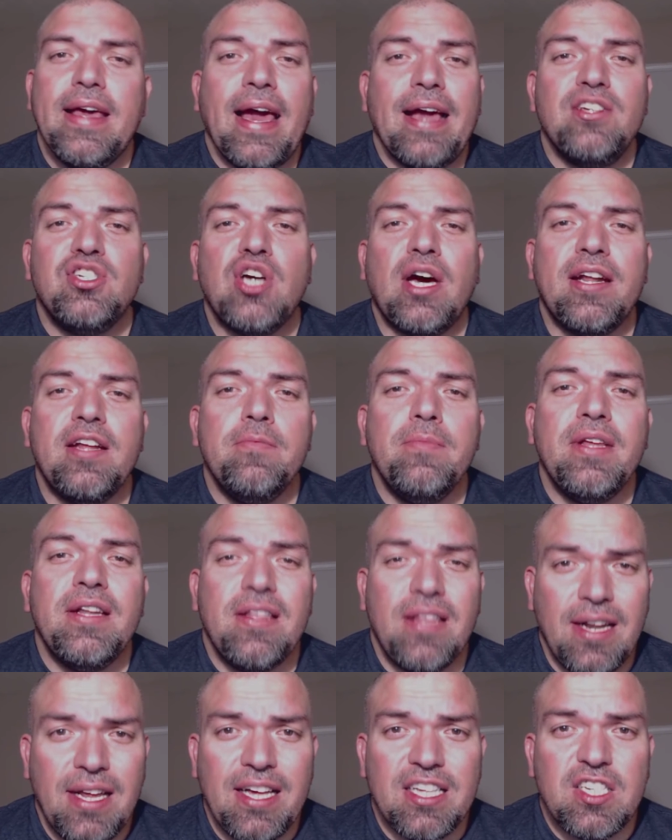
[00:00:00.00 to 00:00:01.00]
And John
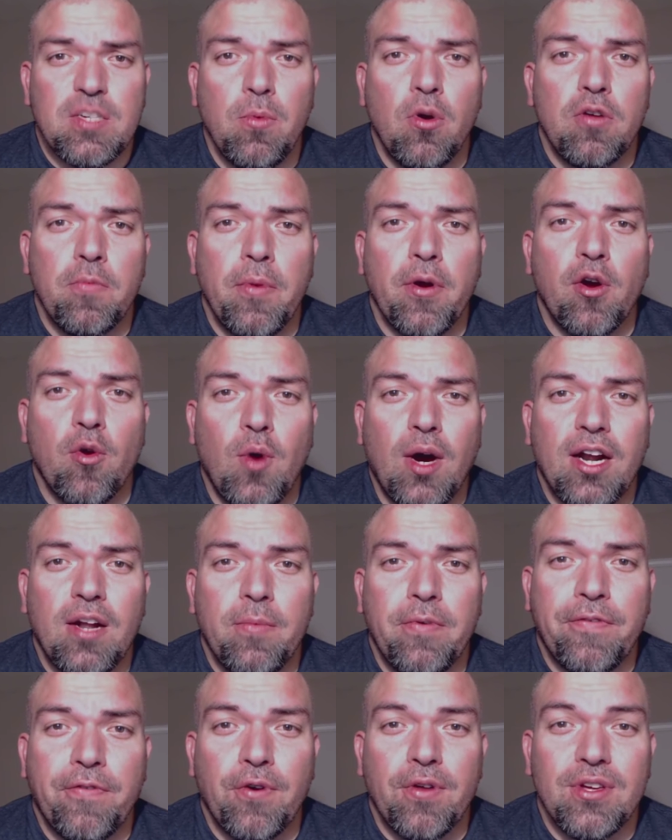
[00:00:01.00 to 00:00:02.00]
admitted that he had smoked
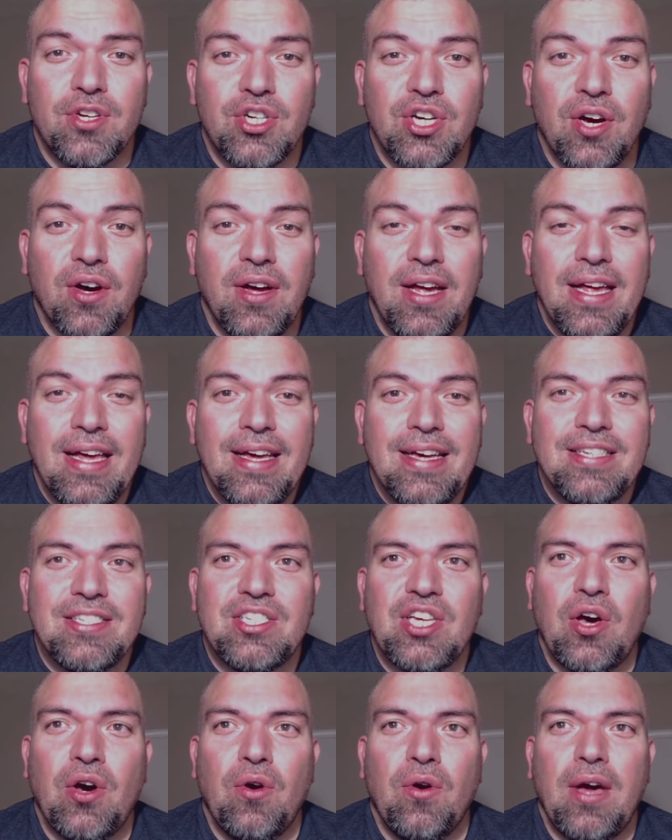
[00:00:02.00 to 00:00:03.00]
marijuana before the show.
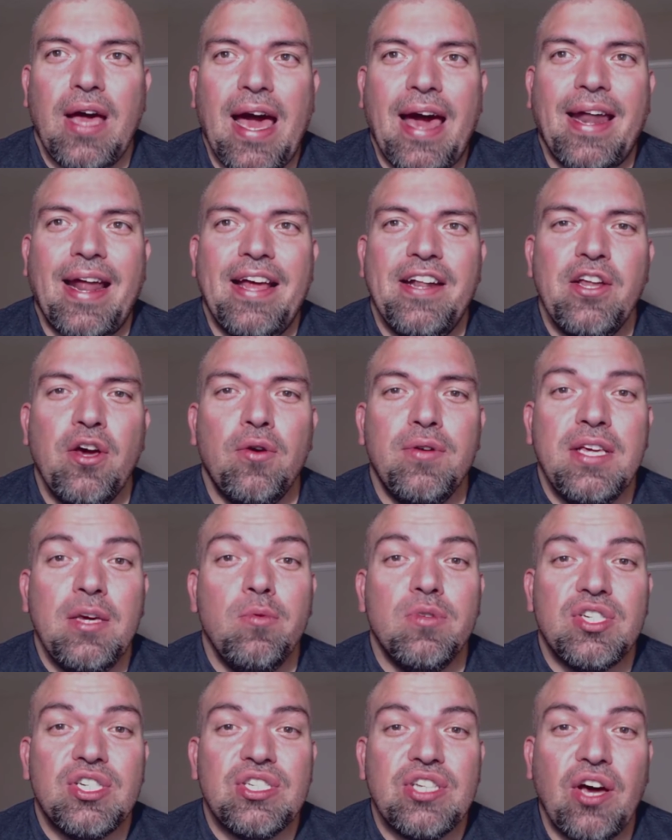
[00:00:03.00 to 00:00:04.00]
So had I known he
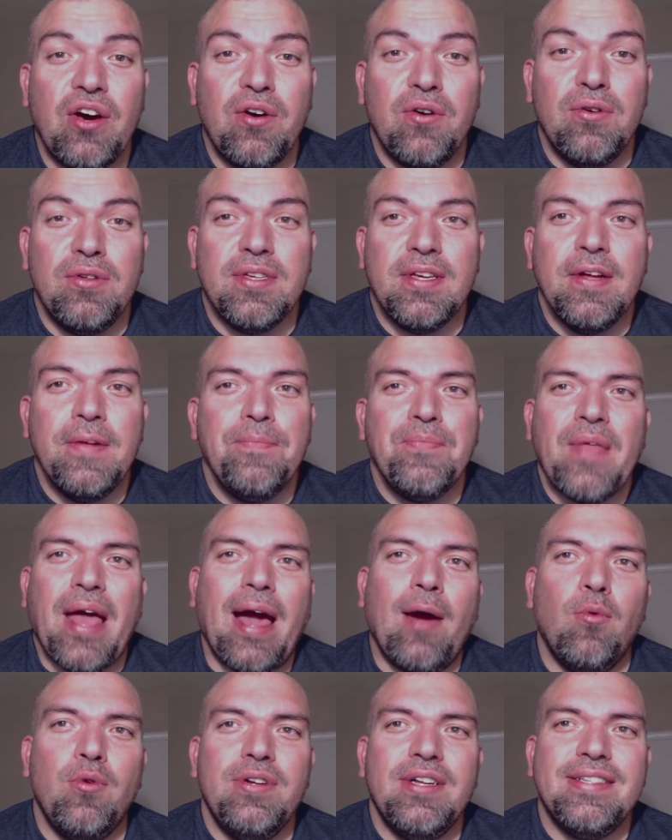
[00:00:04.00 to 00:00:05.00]
was stoned,
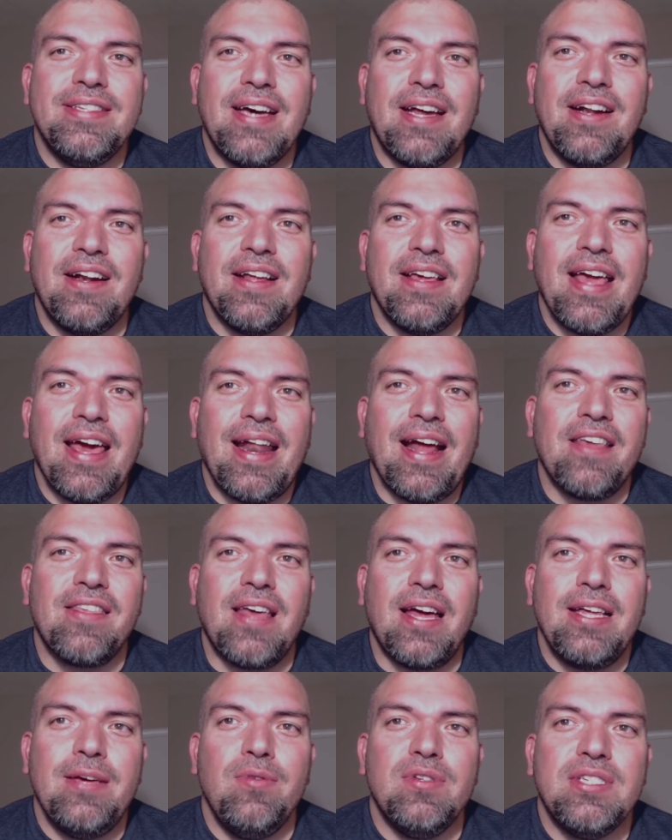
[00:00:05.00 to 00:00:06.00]
I wouldn't have done it again. I
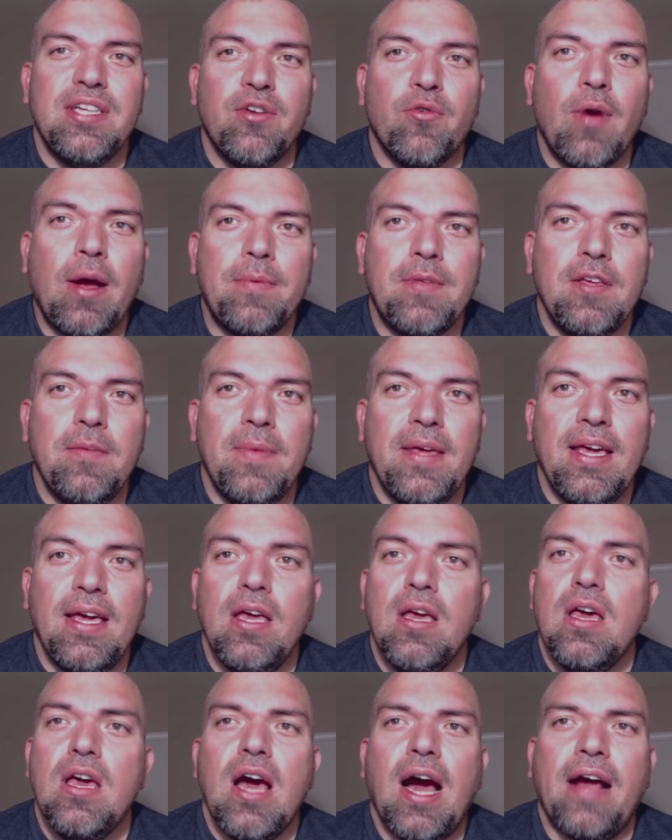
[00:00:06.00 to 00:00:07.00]
thought he was interrupting
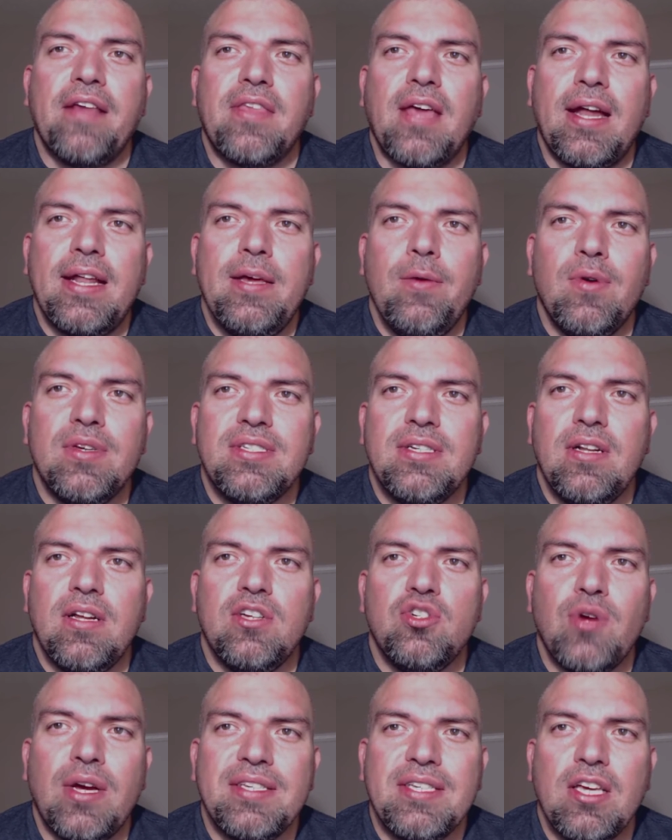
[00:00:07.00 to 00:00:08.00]
me. I thought he wasn't
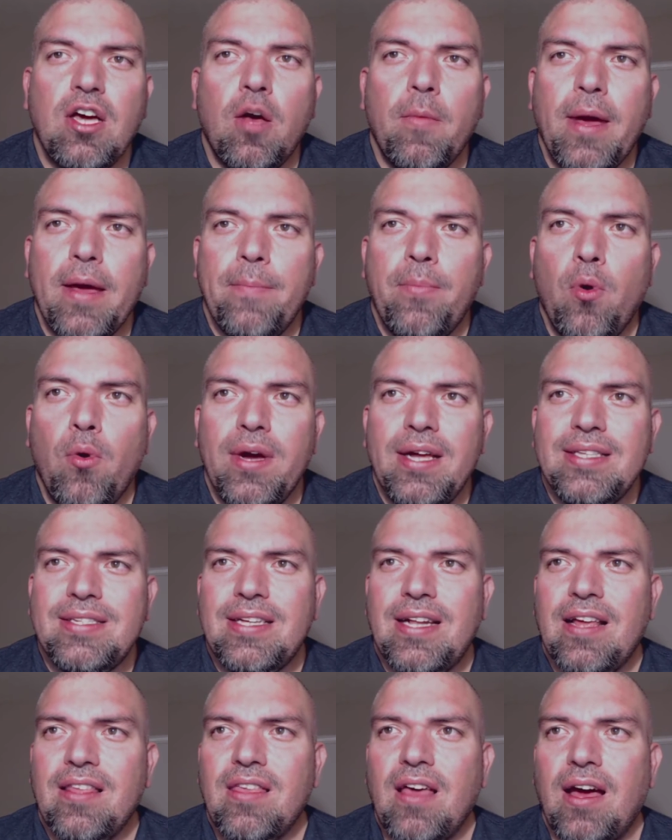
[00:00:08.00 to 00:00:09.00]
addressing all my points.
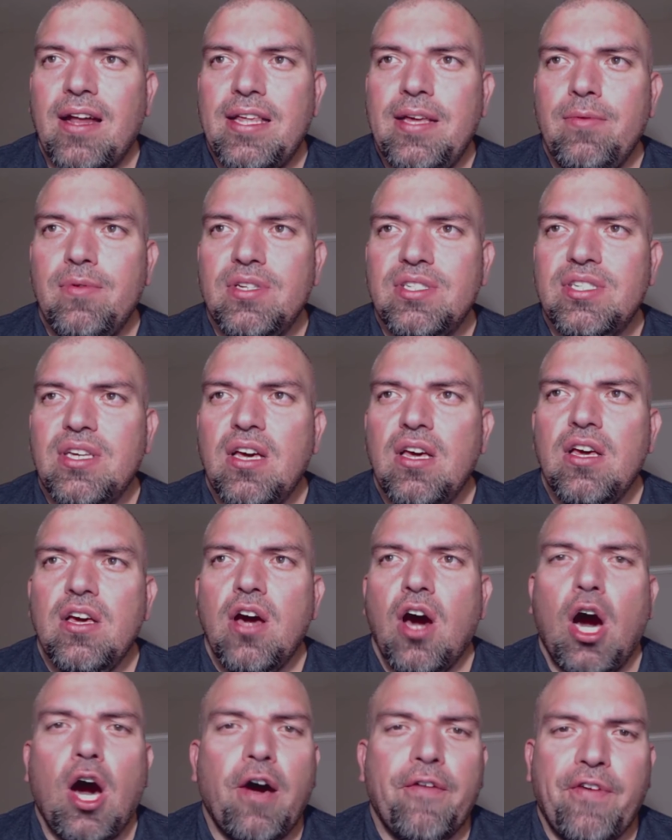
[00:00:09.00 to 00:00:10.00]
And I thought he was
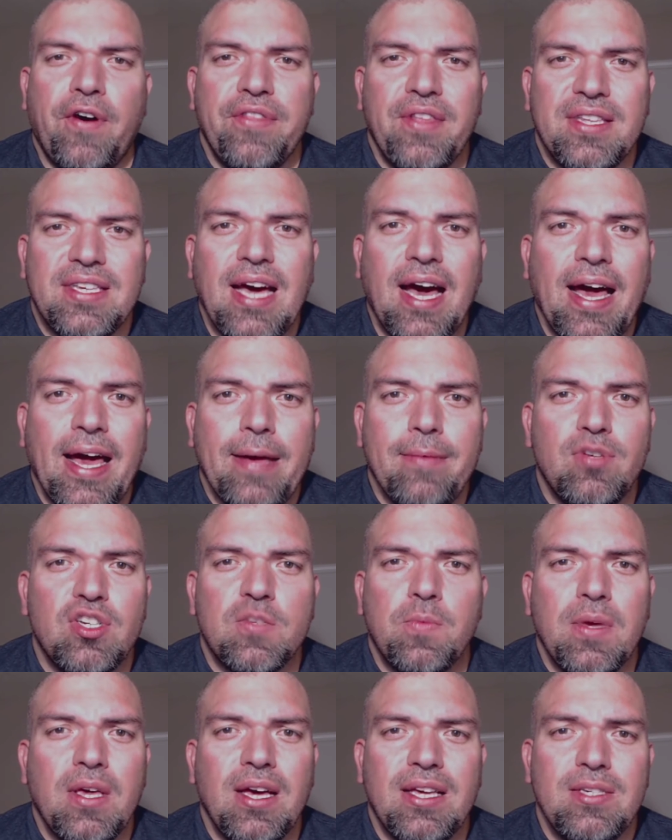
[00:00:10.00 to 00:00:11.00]
off on the time
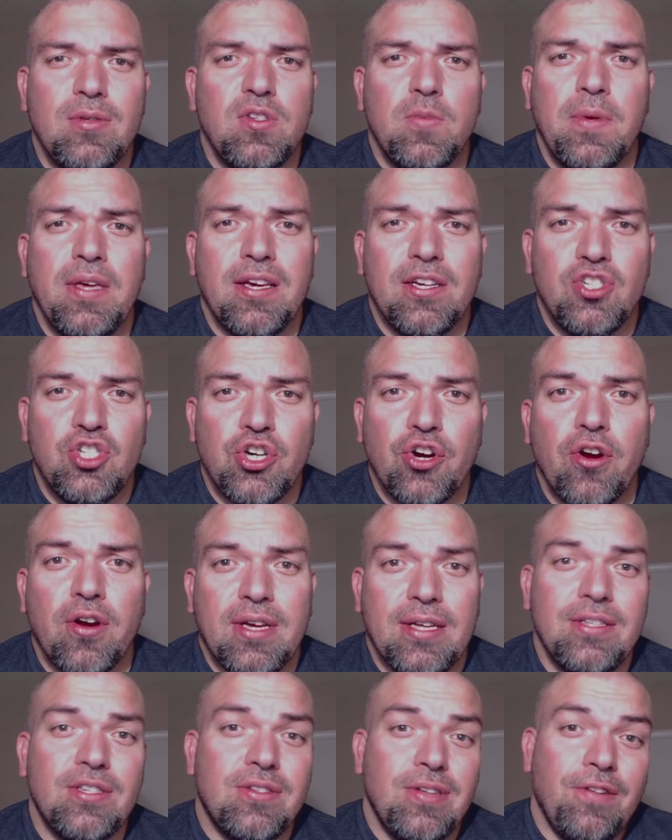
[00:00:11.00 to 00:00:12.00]
just because he was being a
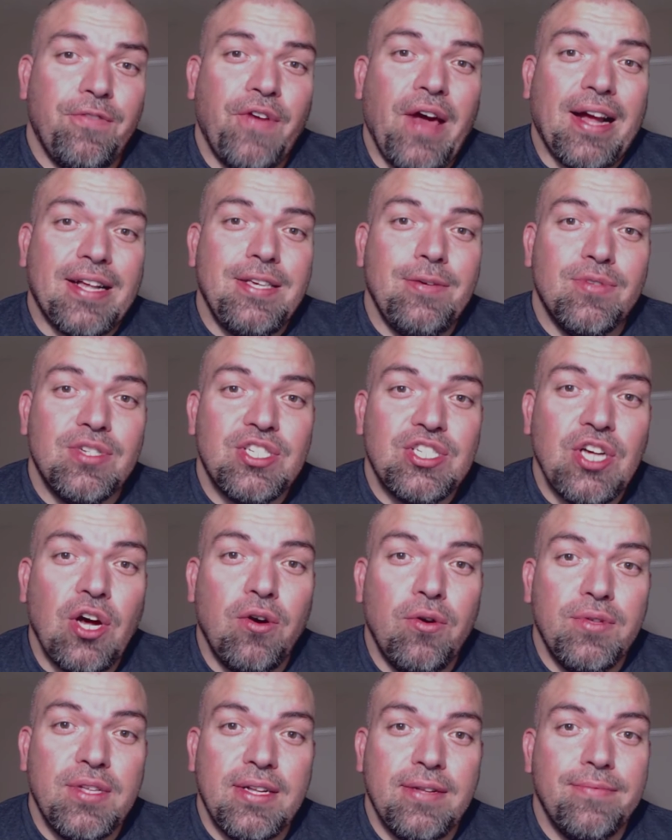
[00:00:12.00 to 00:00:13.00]
jerk. And in fact, he was
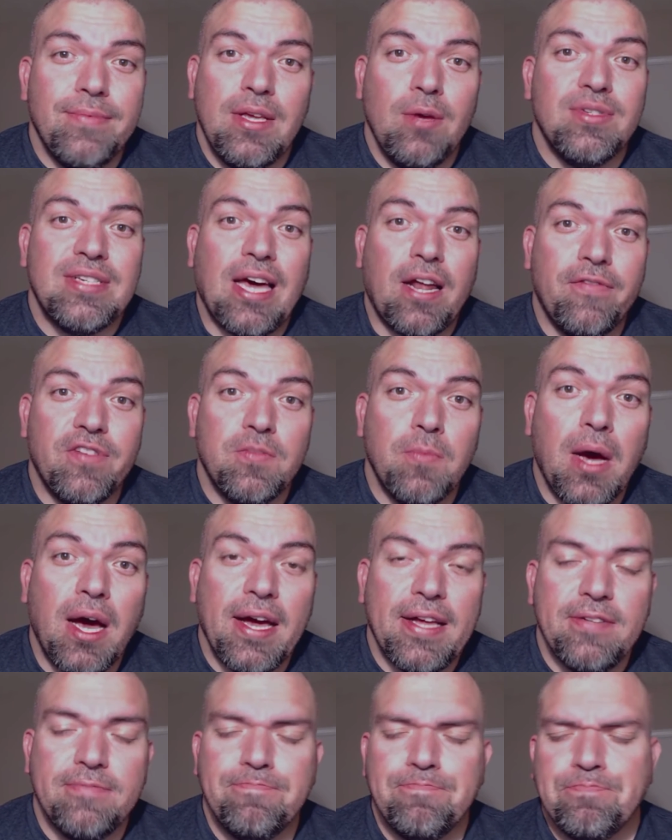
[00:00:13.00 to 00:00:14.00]
stoned and he was out of his
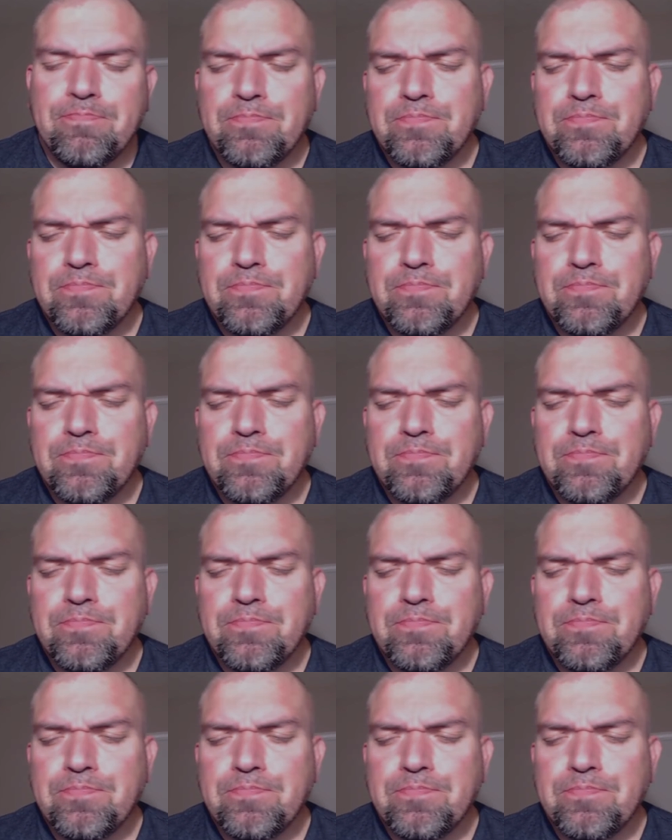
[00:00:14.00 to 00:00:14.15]
mind.